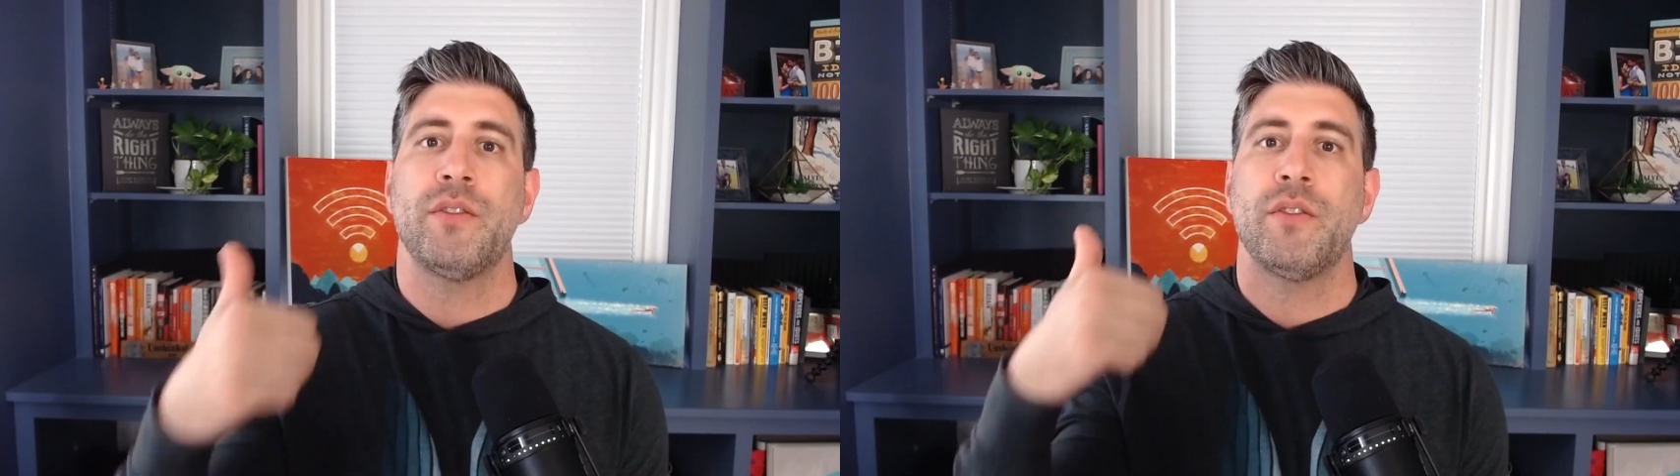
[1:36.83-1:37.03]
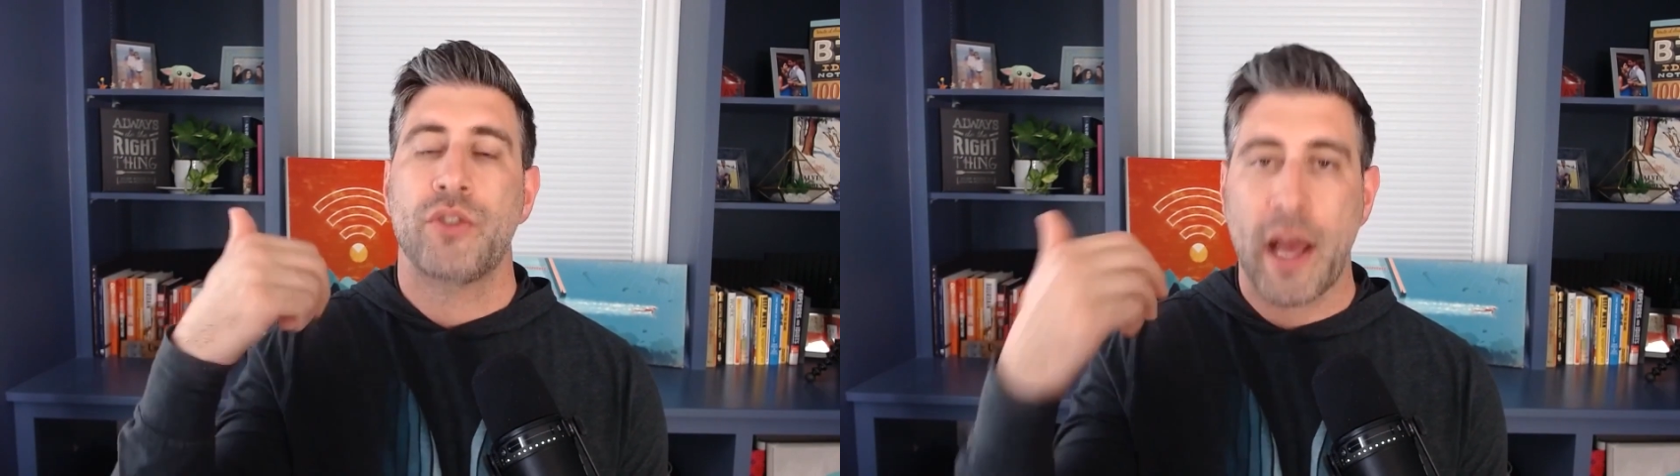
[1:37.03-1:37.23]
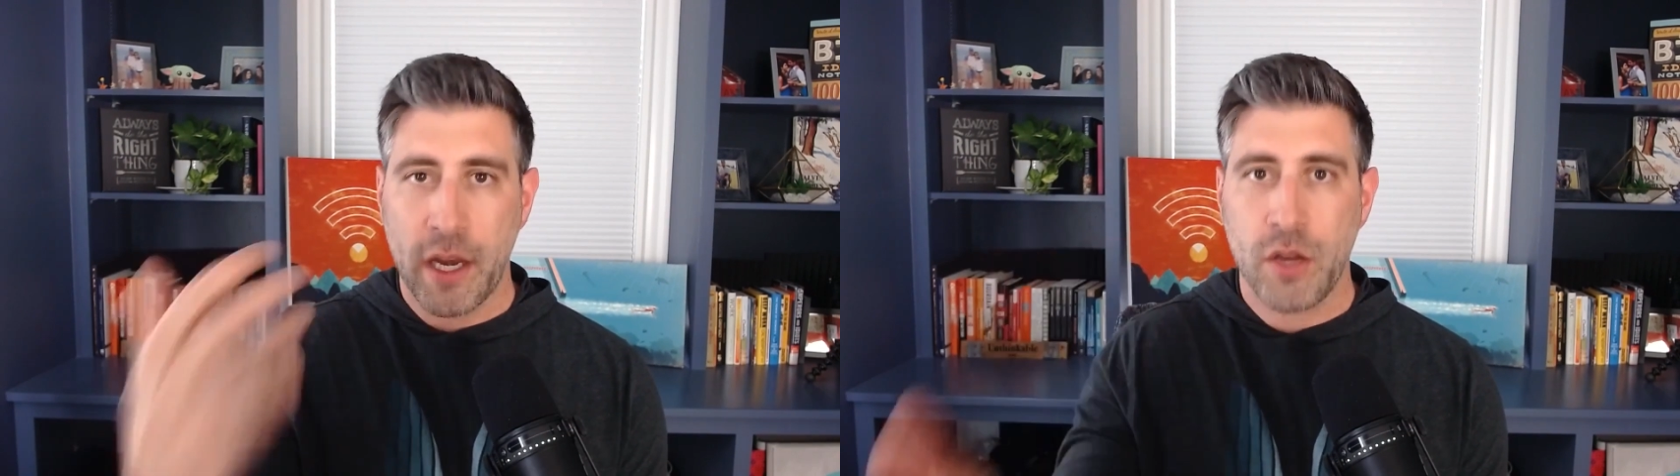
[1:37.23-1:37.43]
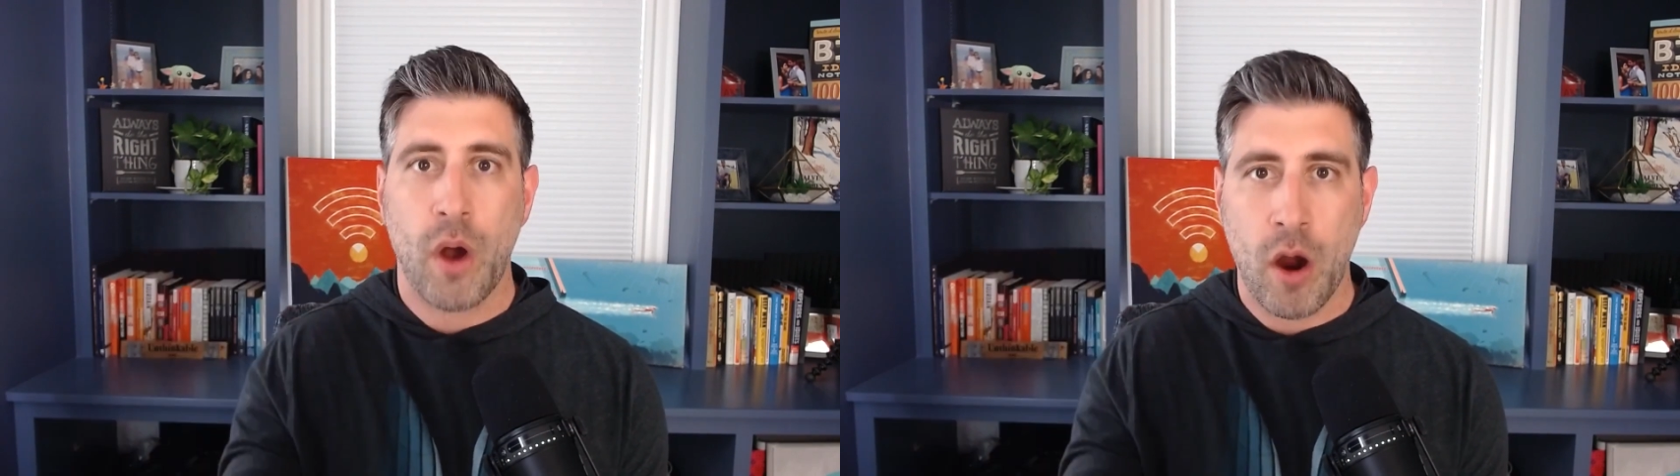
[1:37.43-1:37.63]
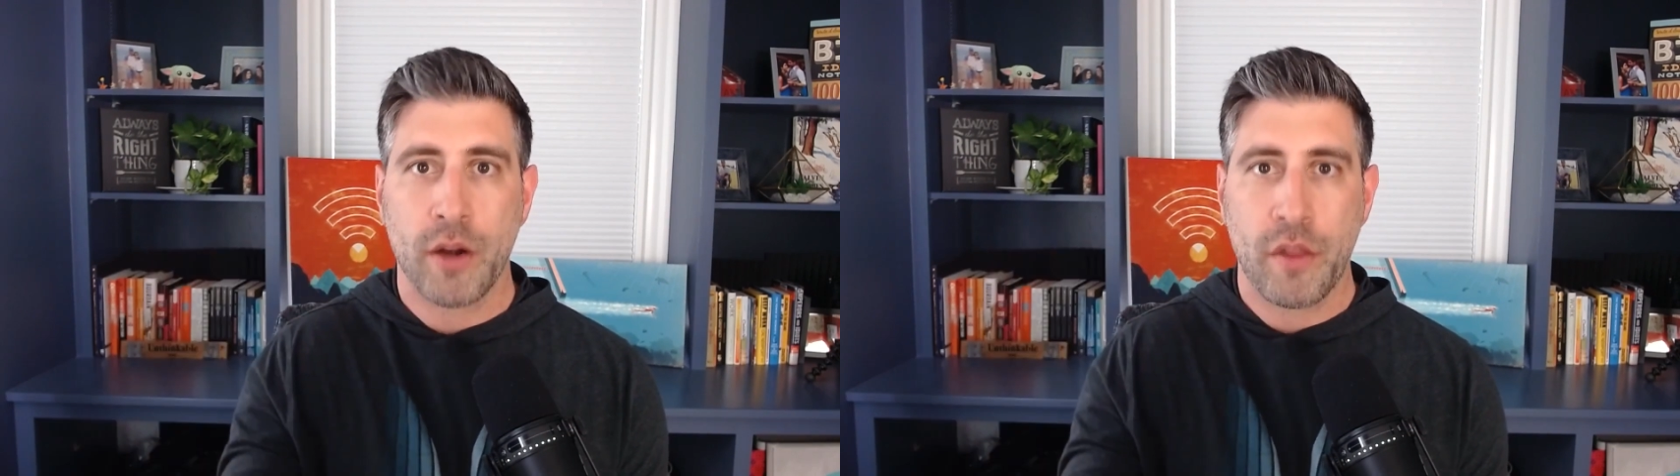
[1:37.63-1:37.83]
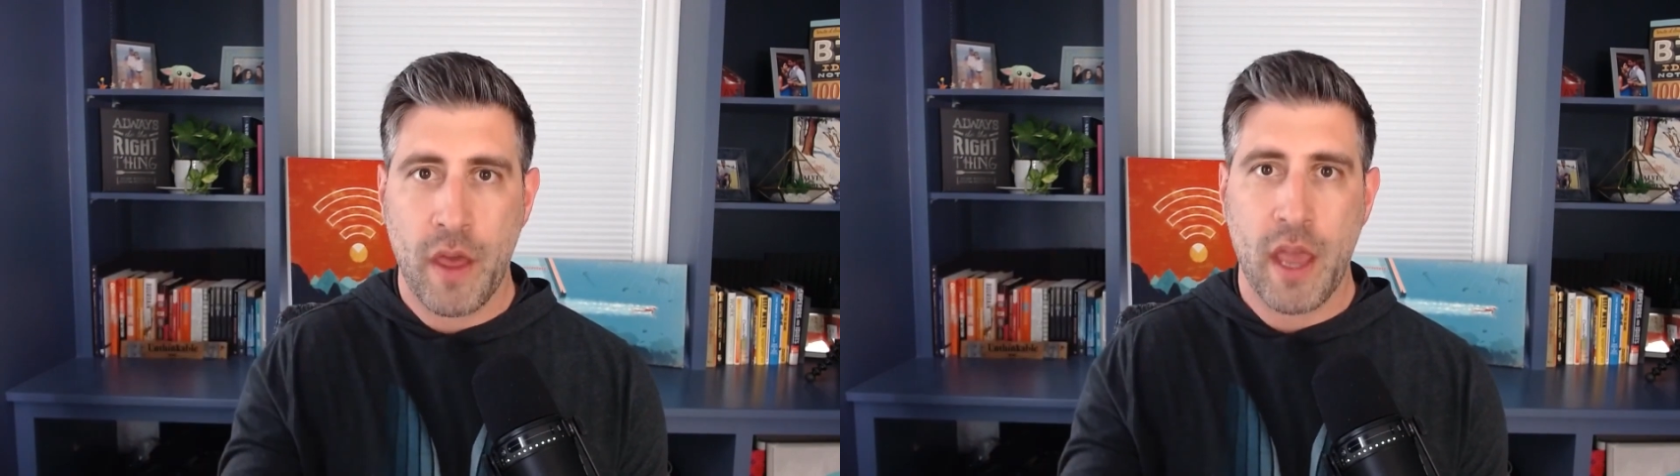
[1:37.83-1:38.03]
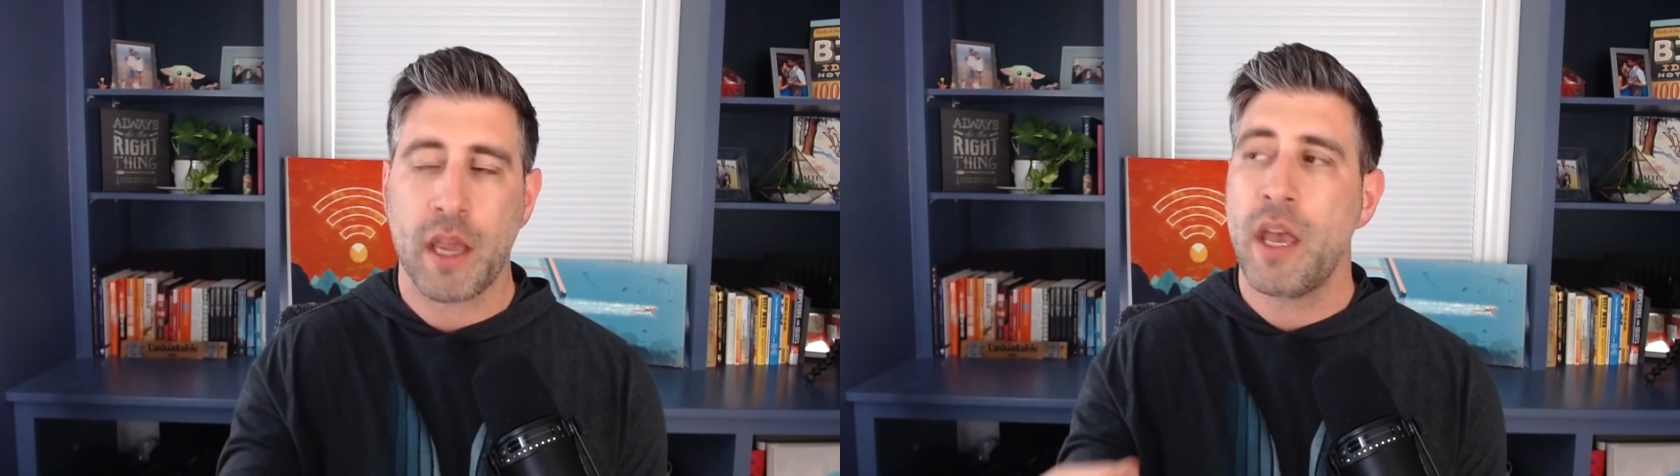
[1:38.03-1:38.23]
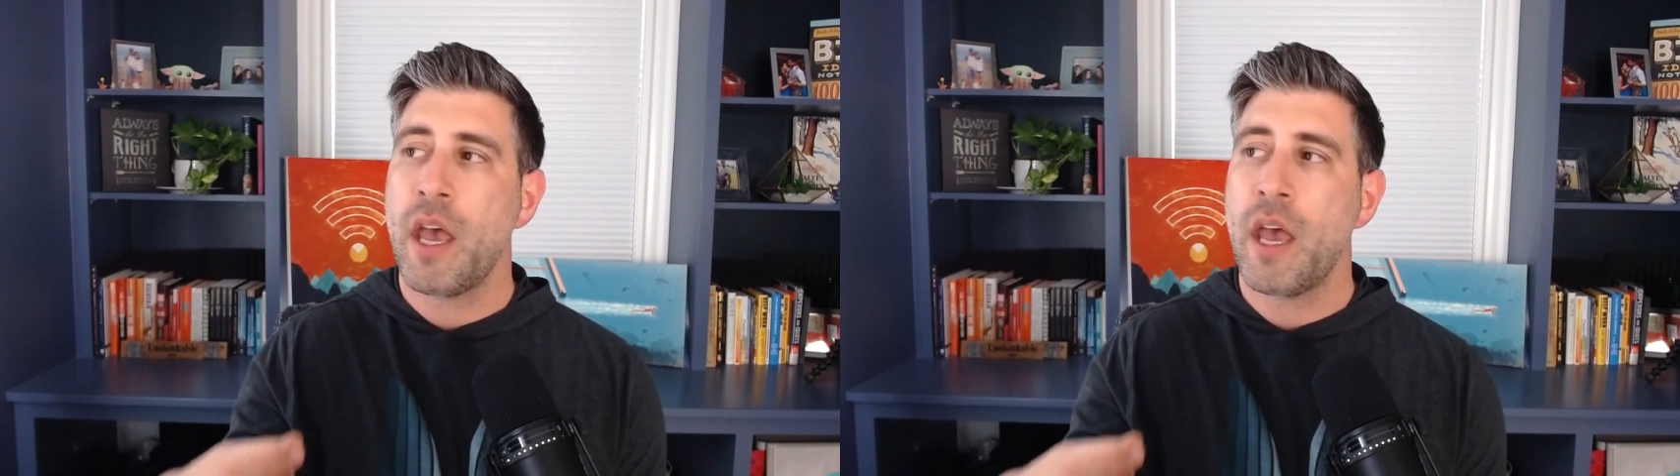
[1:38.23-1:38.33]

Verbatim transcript: They're trying to do a hard thing.